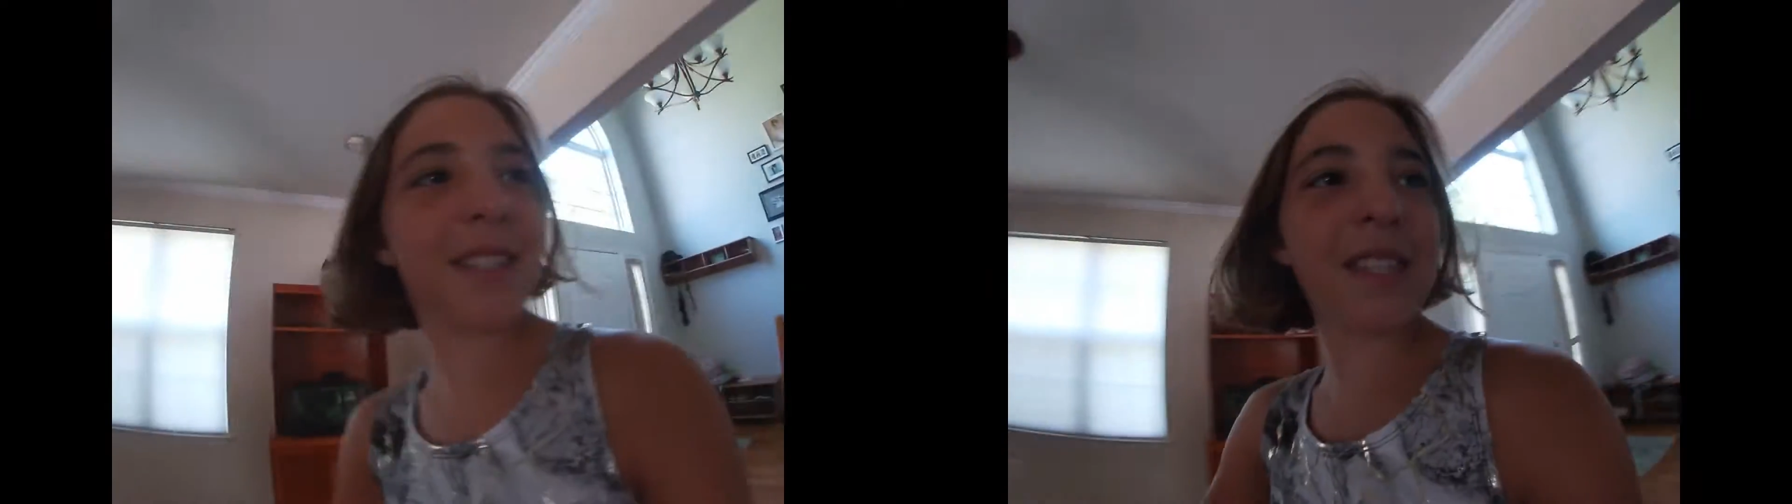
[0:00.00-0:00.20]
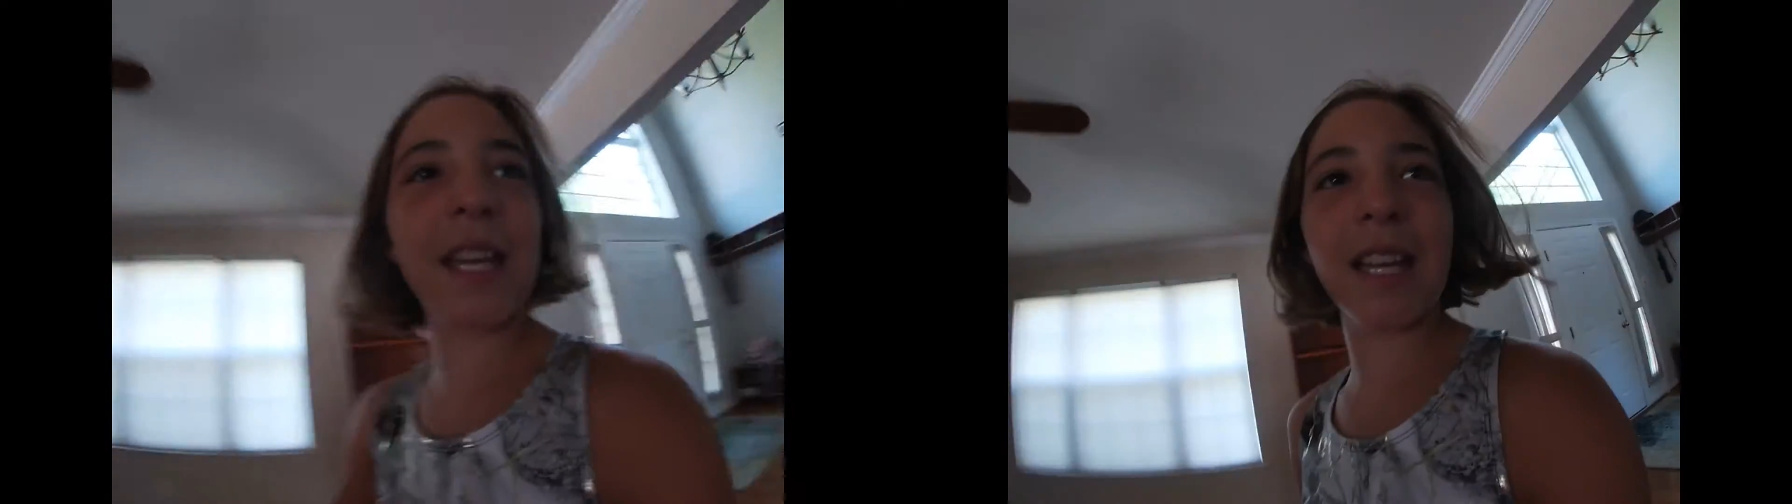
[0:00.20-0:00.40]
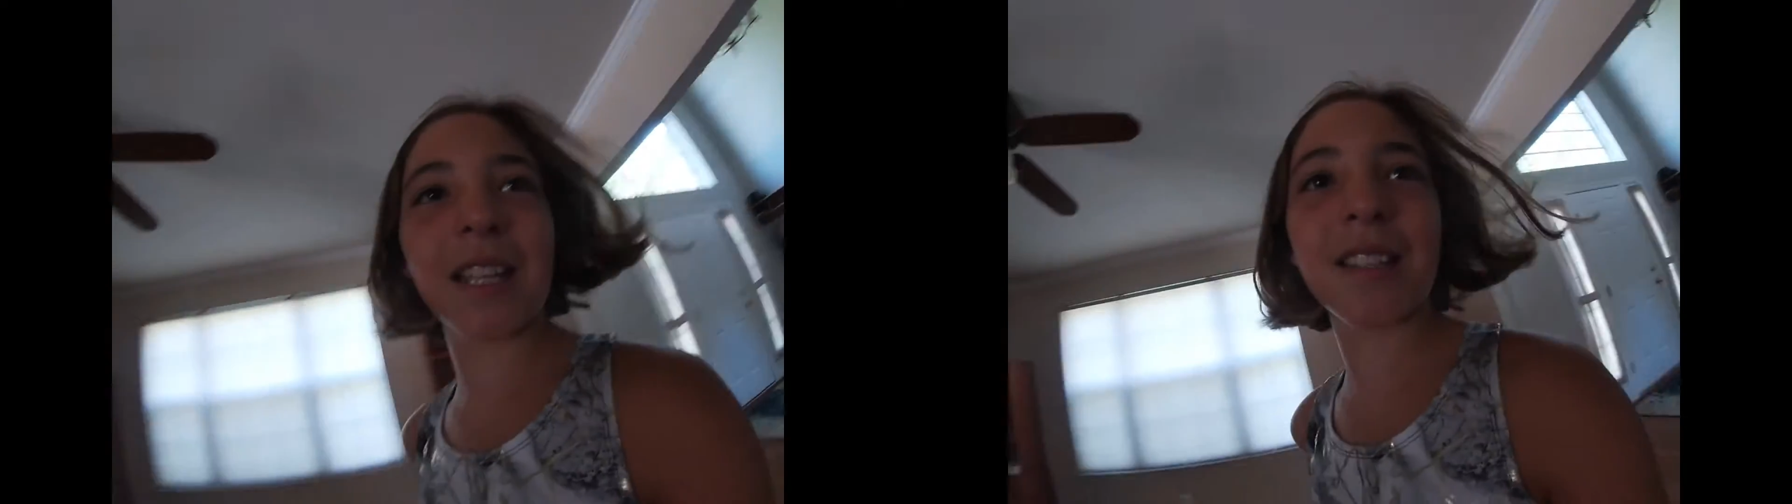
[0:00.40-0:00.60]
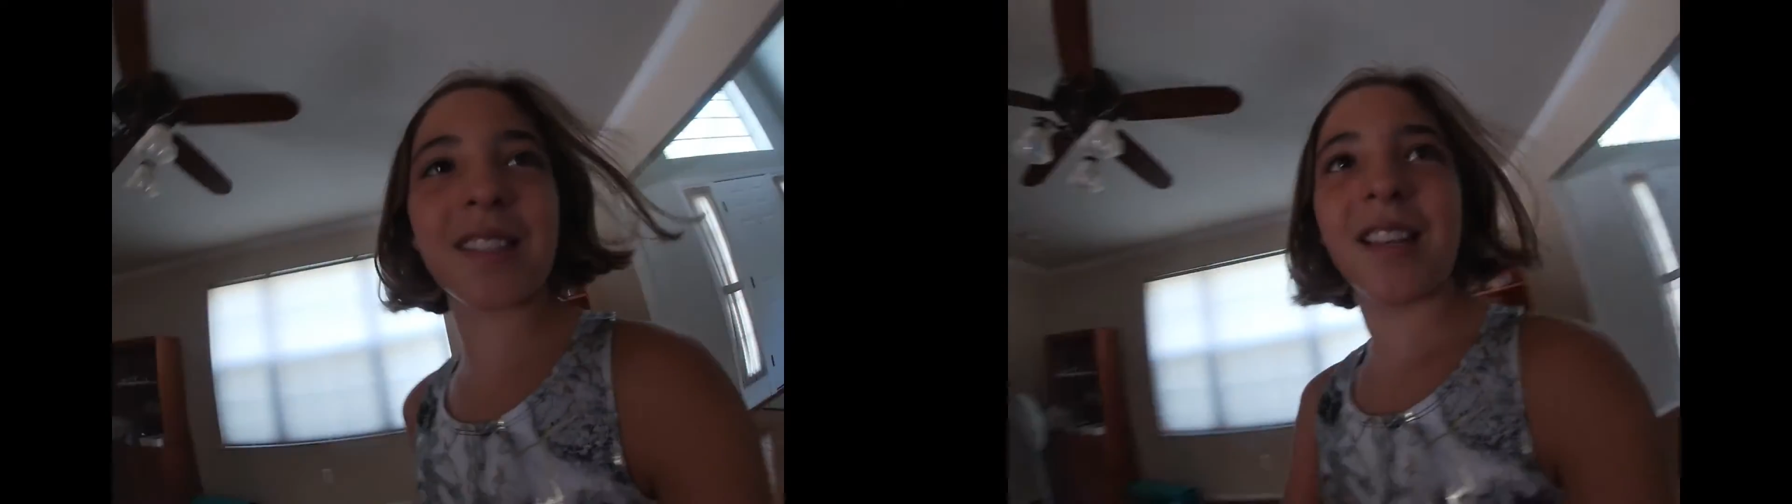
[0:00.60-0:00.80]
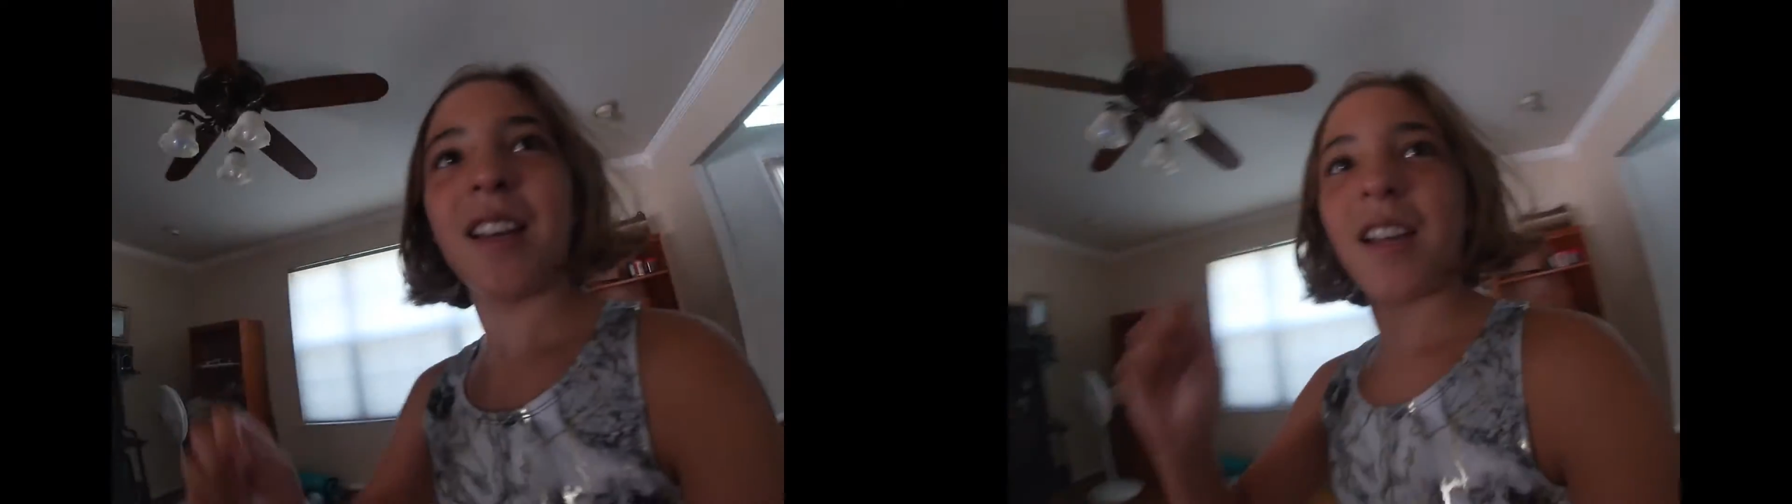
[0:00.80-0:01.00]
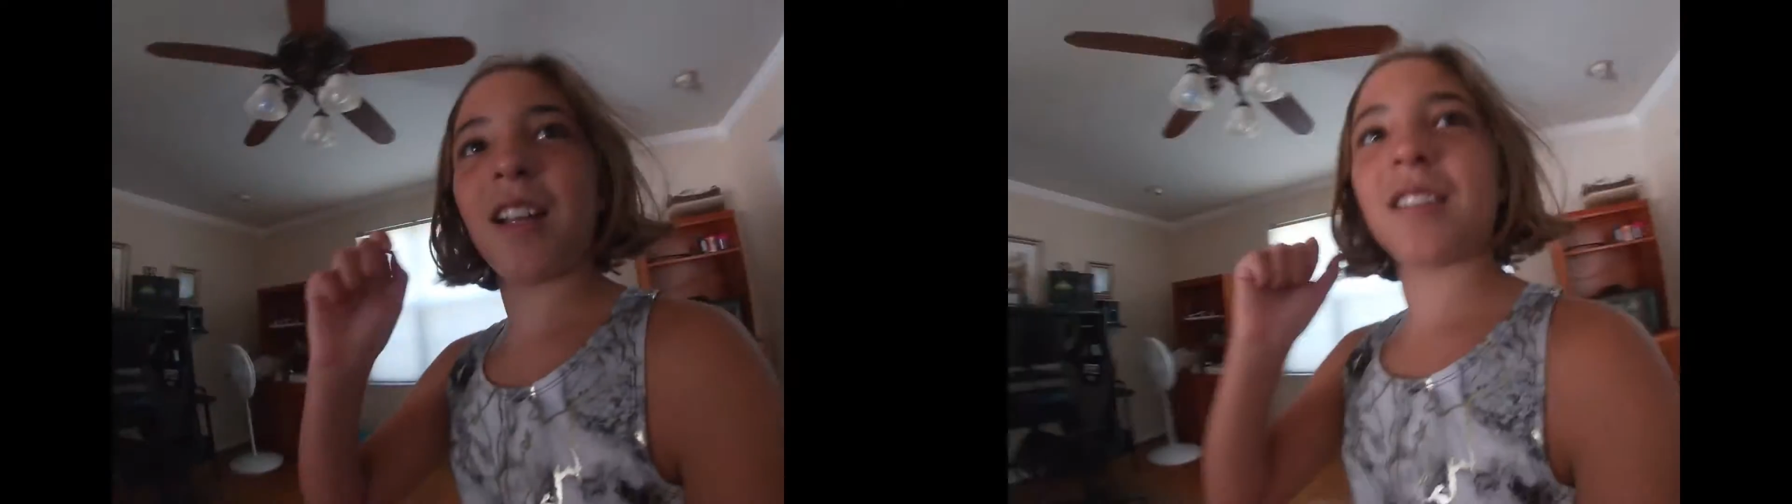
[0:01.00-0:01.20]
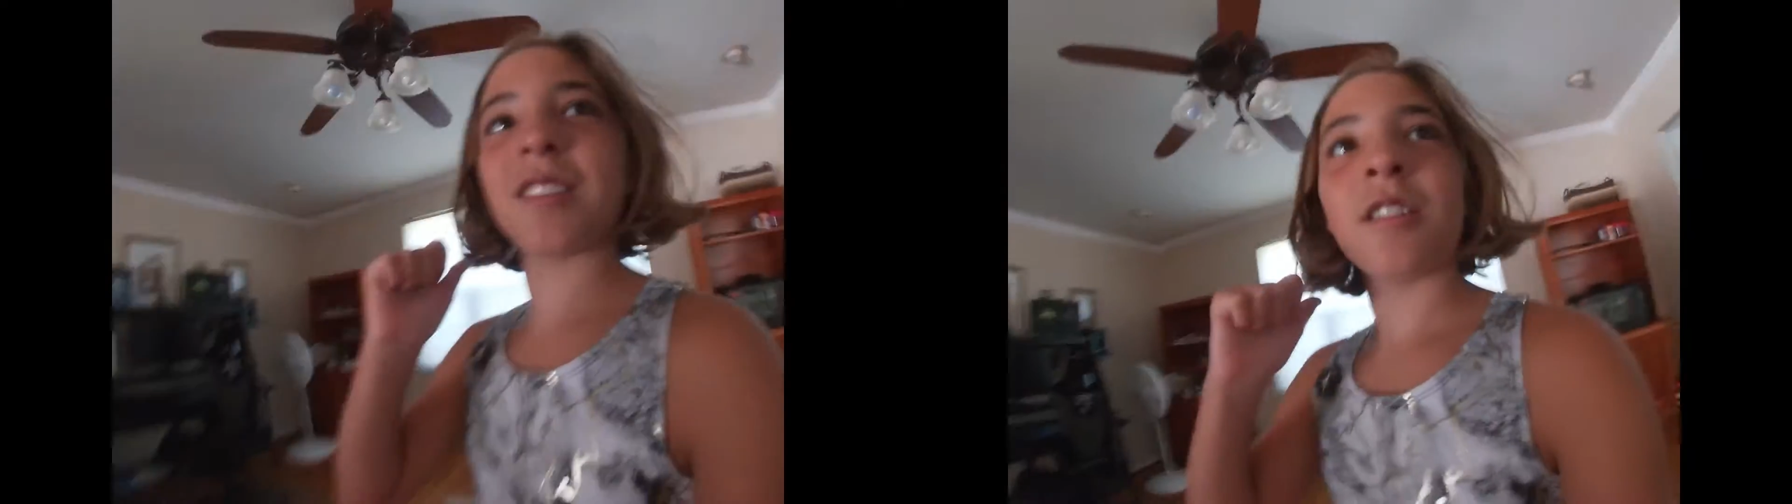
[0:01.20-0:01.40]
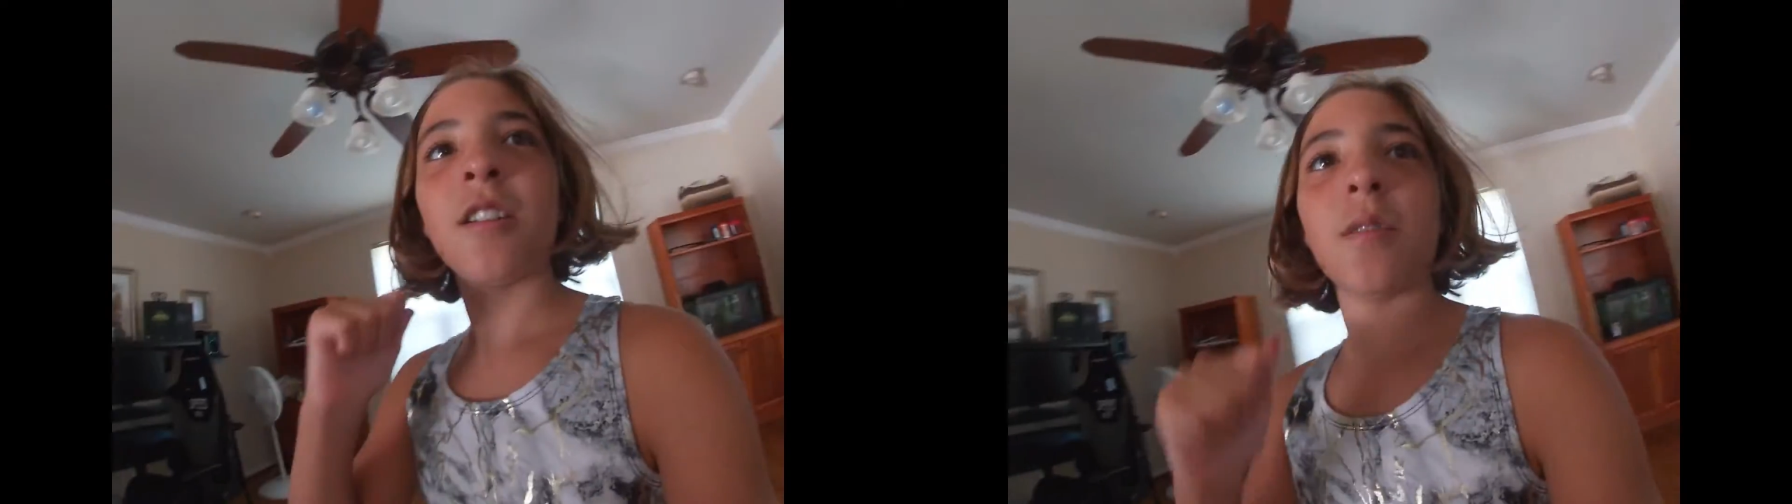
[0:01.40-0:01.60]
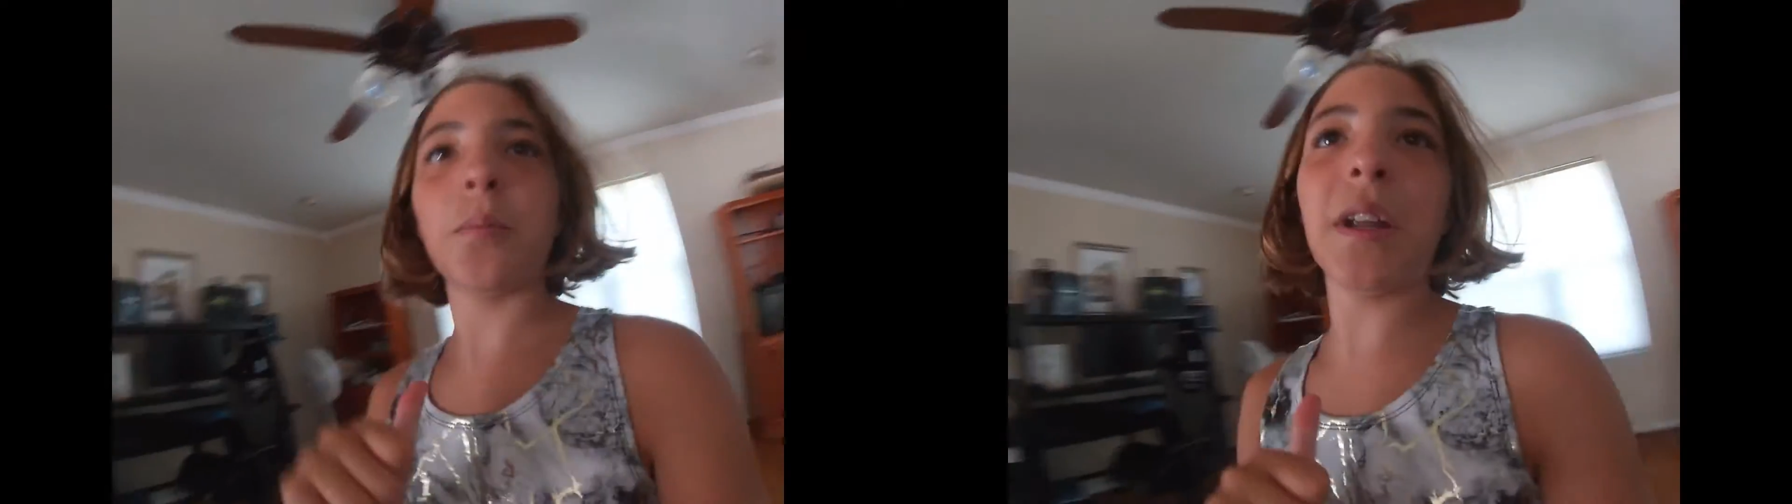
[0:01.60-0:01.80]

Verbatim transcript: these things. It's